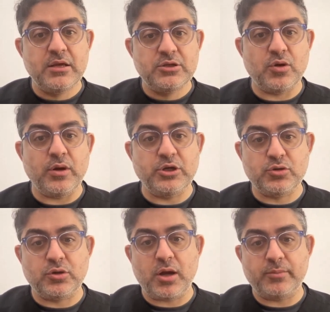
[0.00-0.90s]
so it
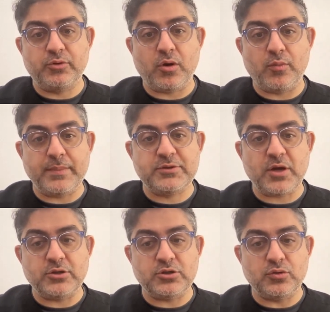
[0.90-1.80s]
should come to our
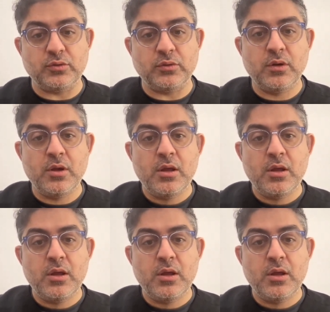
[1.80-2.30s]
website soon.